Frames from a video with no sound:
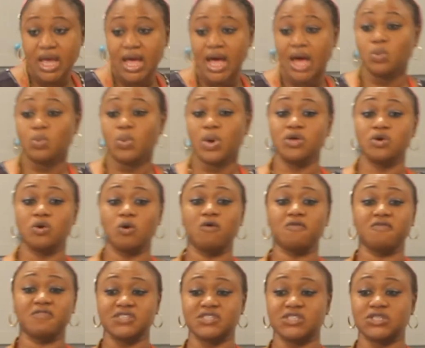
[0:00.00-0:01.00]
and when you
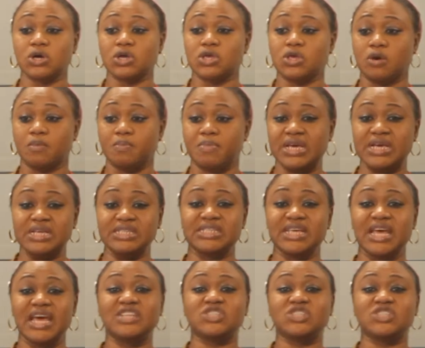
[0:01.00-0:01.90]
oversoak your beans,